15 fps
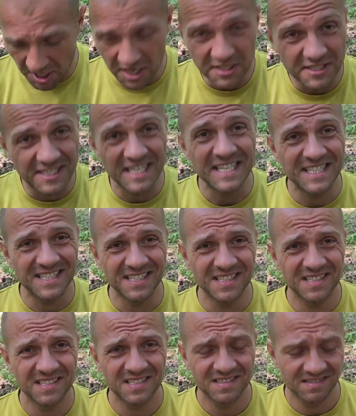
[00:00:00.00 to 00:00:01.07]
a
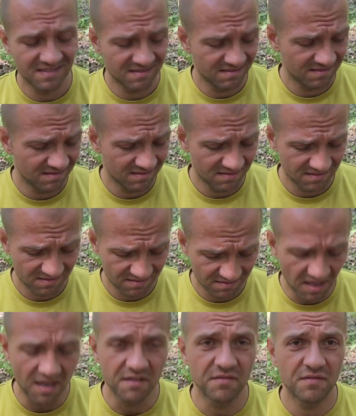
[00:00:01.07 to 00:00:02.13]
decent
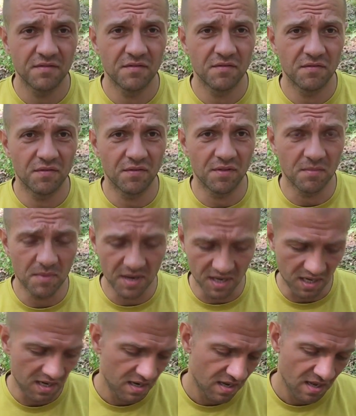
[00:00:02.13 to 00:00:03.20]
knife for the
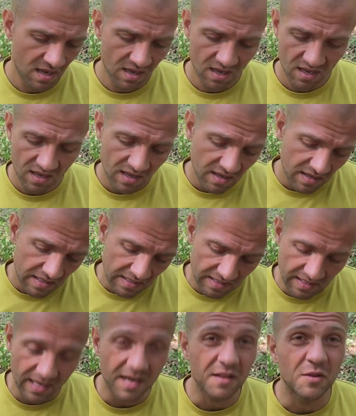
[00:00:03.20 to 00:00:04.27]
money.
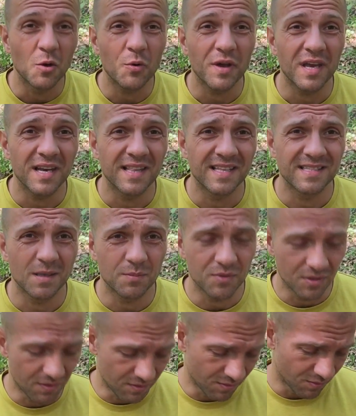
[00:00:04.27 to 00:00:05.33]
Get it, don't get it, that's up
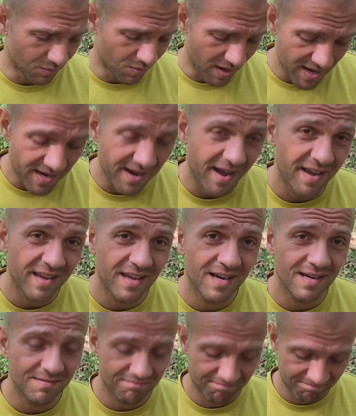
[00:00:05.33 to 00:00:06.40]
to you. Why did I get
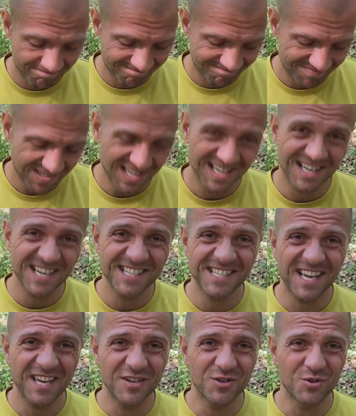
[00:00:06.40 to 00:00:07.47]
it? Because
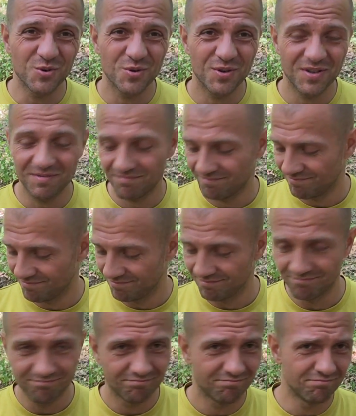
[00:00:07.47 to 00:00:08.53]
I enjoy
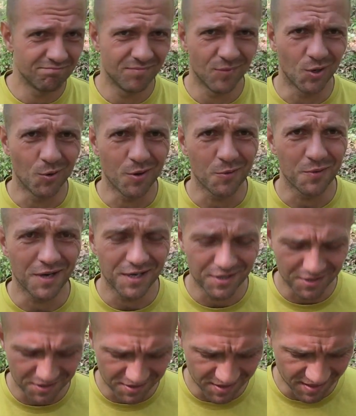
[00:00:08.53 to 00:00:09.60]
doing what I
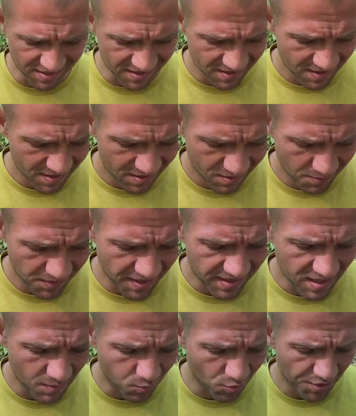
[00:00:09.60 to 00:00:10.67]
just did. Will I
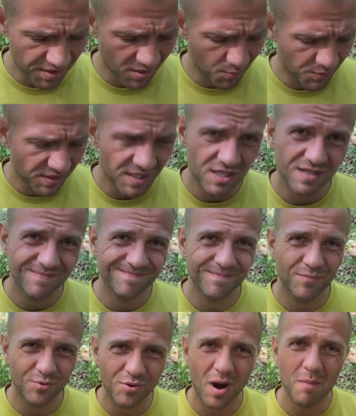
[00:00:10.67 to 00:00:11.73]
keep working with it?
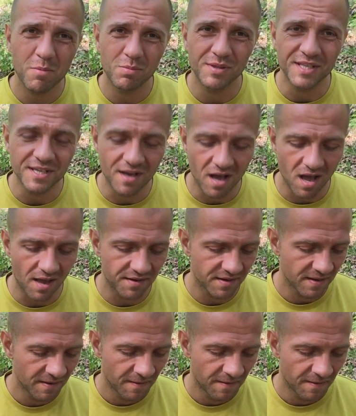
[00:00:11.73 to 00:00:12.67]
Probably not.